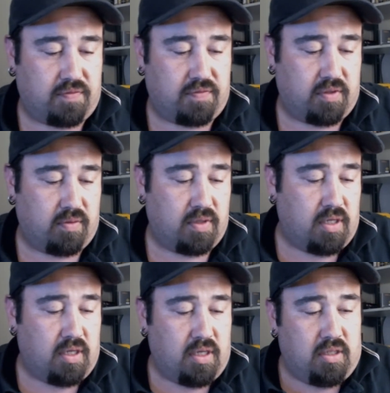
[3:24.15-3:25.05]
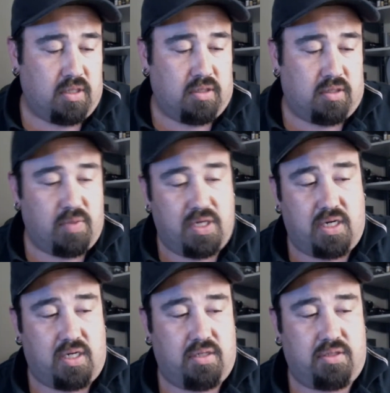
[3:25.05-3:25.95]
So, to my
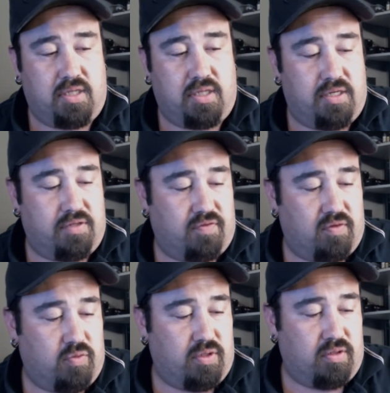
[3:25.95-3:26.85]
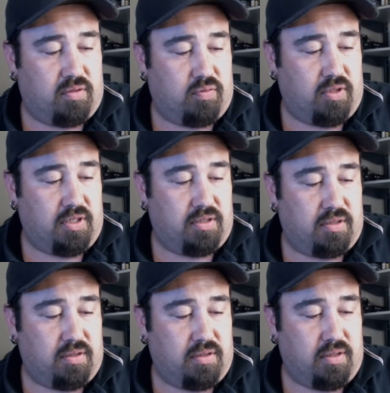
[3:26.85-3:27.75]
knowledge, the latest firmware is released
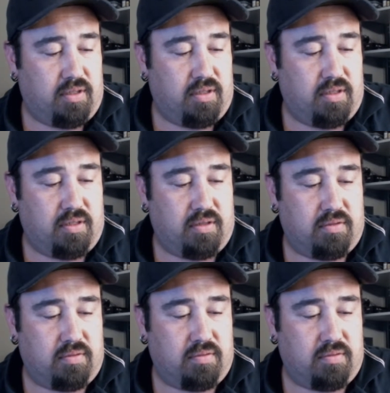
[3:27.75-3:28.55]
on the